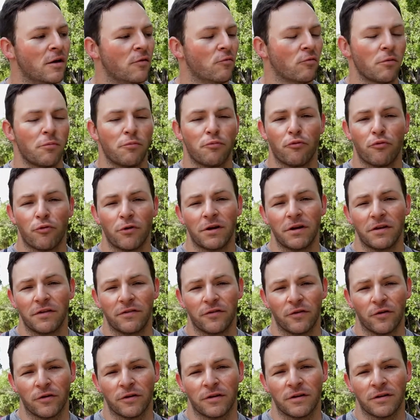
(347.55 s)
We're pretty
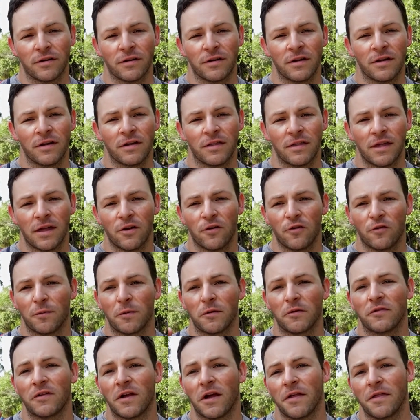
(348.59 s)
certain that you're
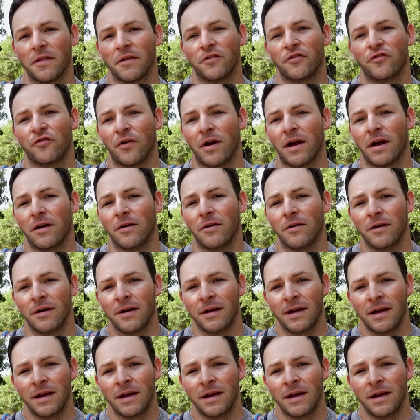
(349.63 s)
supposed to stay on this trail,